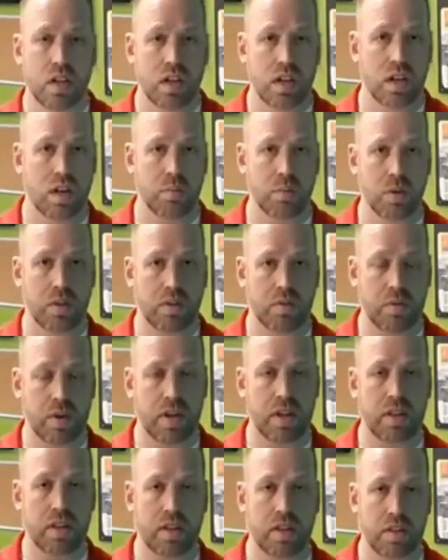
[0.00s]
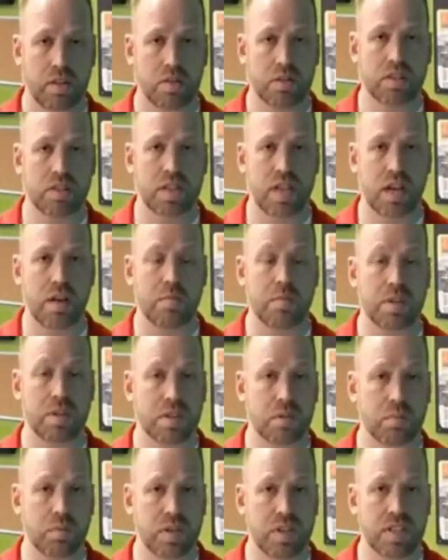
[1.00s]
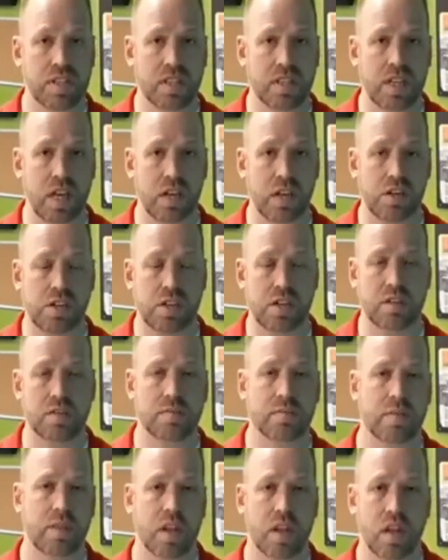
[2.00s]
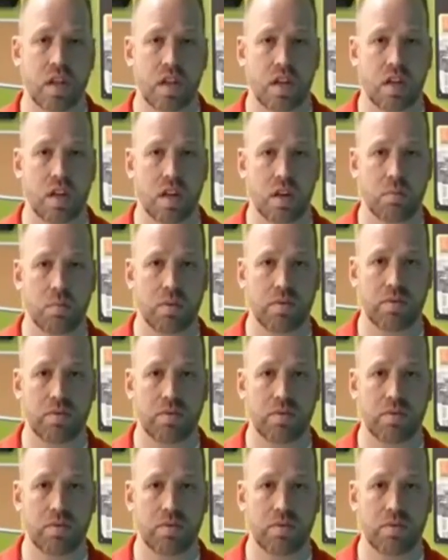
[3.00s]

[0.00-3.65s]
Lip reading: Number 3, the third step, is the presentation. Number